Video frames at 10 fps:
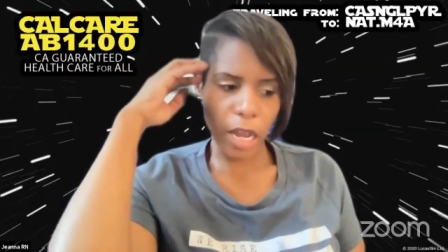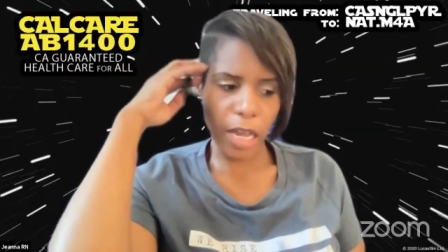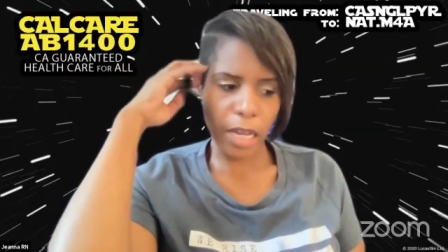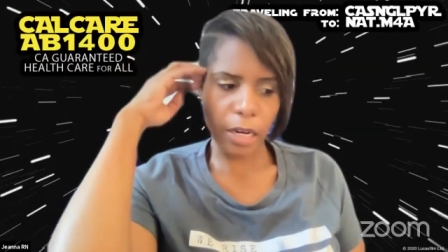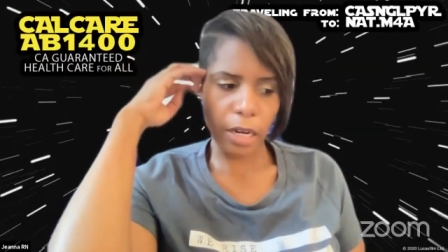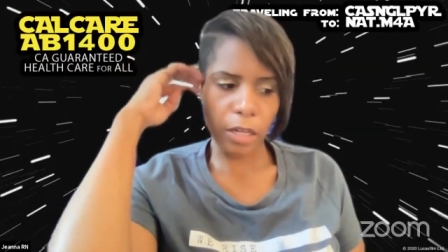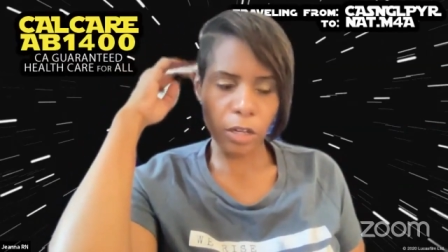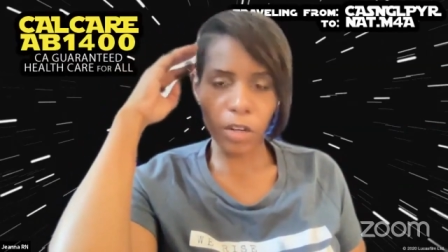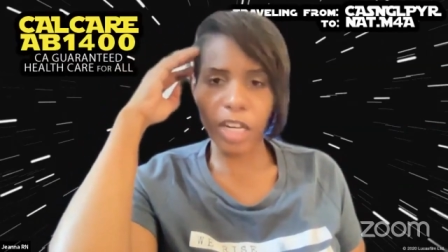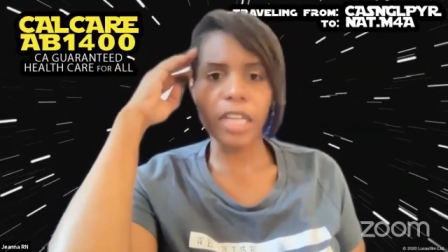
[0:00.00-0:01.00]
and
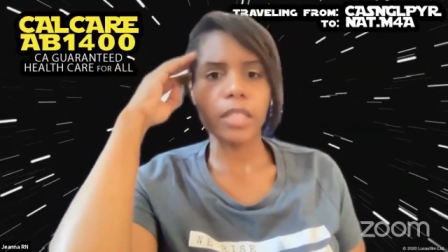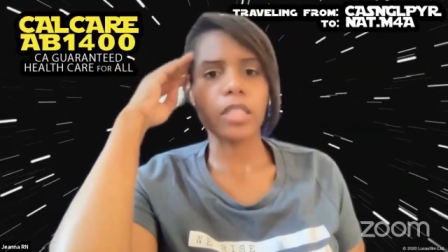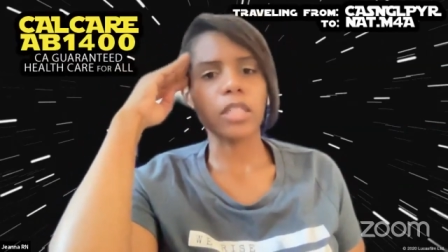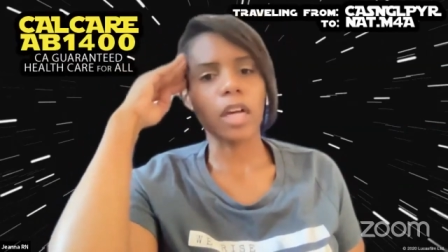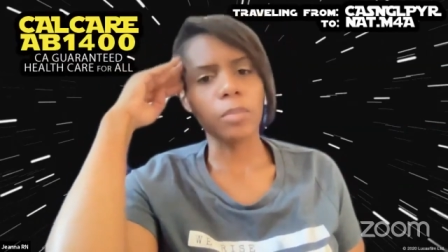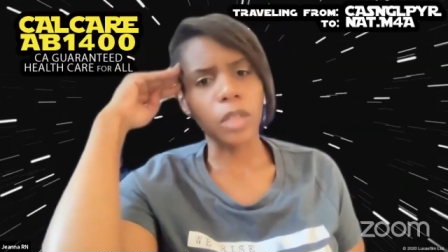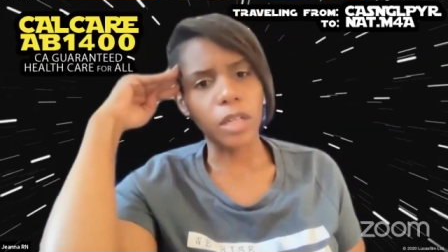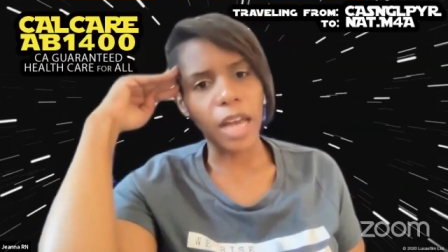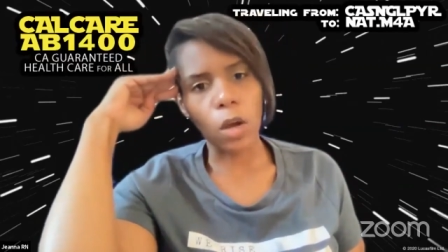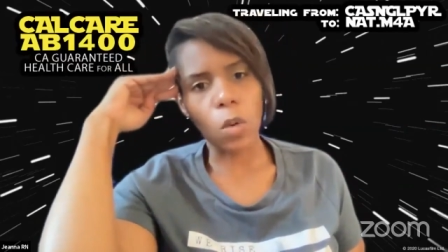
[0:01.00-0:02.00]
you're getting stumped
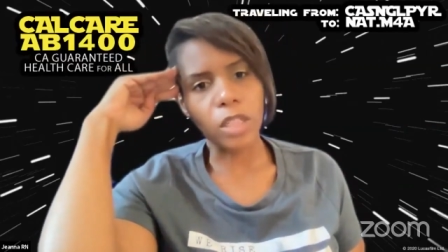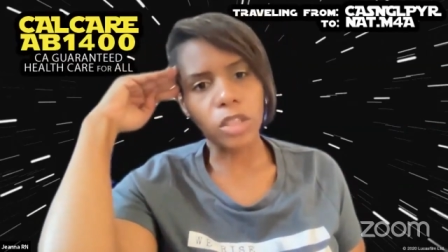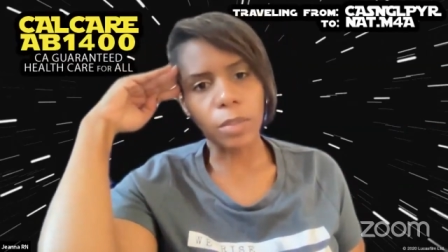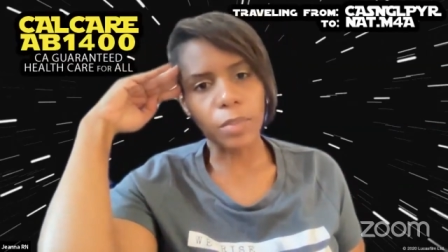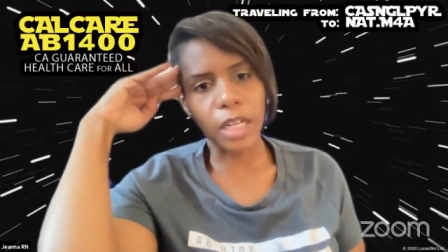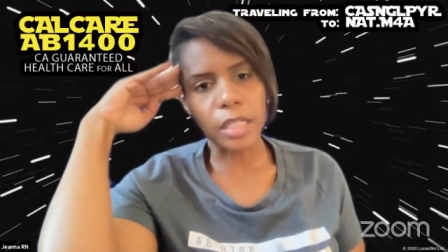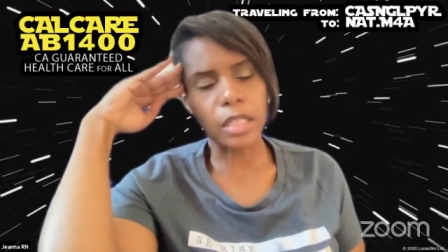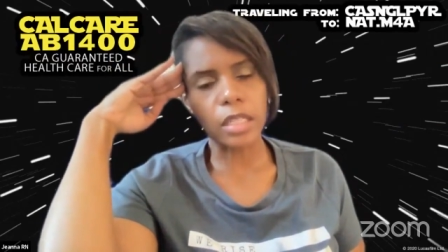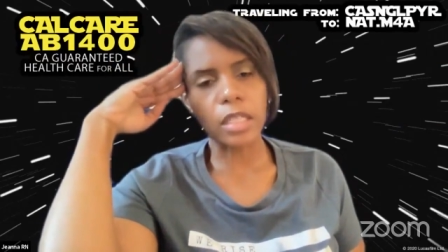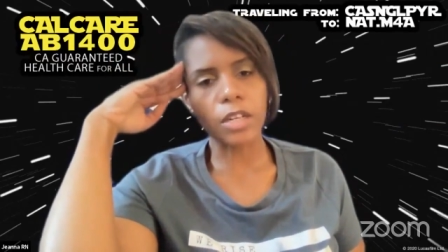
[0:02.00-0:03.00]
on that question because
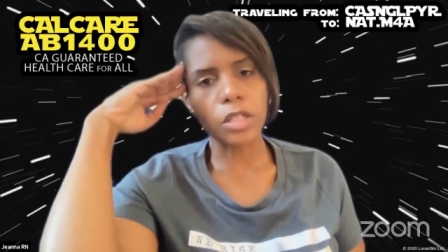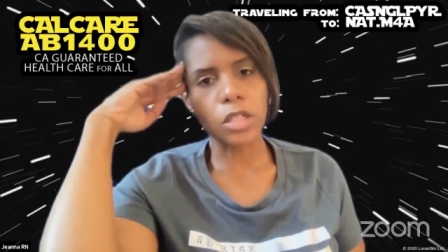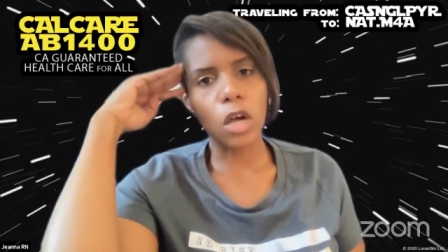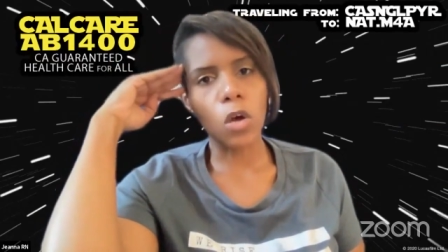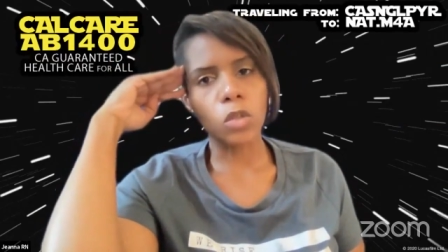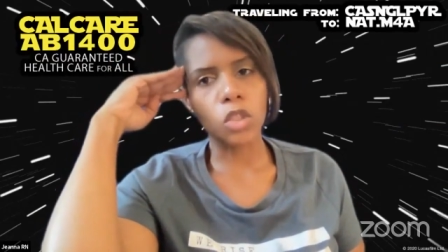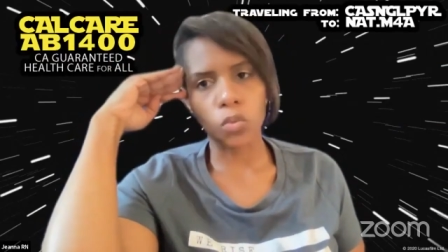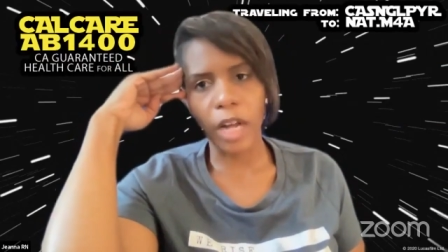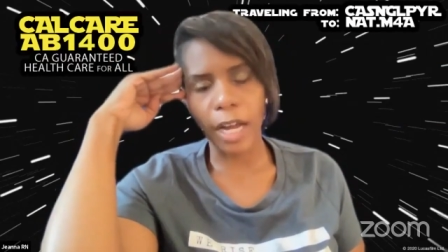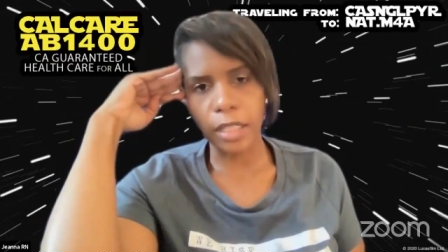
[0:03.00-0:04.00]
there's no
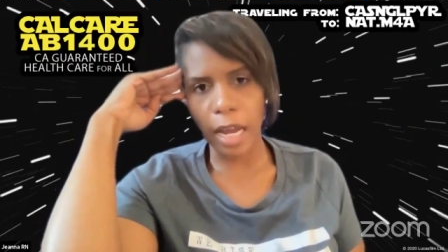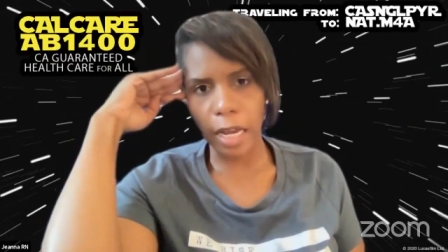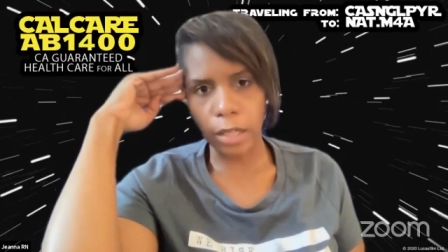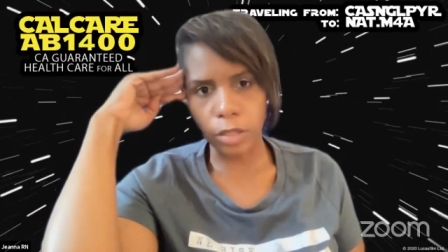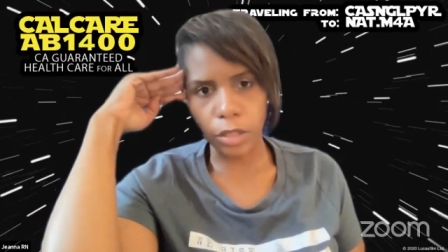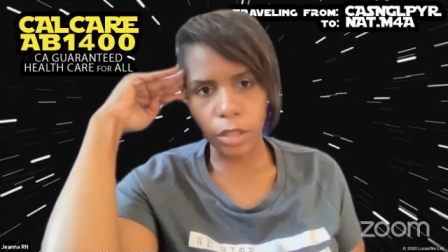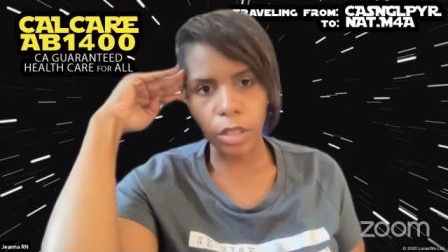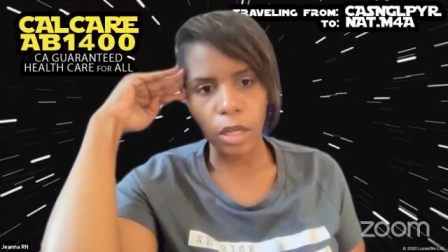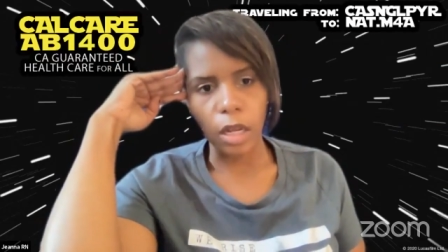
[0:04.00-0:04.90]
direct answer.